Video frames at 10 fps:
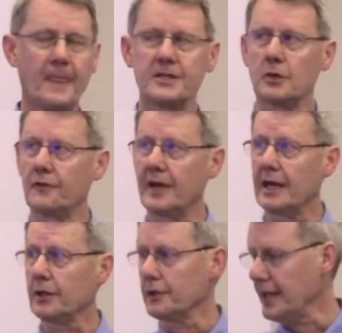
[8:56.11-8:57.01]
So we've
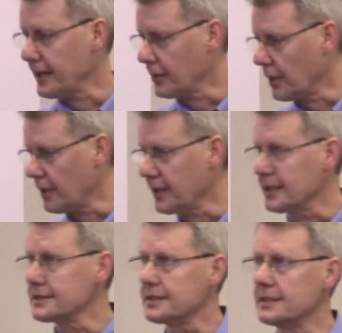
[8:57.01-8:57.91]
got to learn how to guard
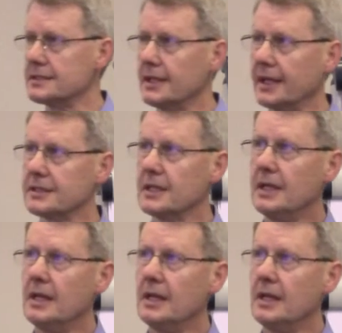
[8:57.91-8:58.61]
against these things.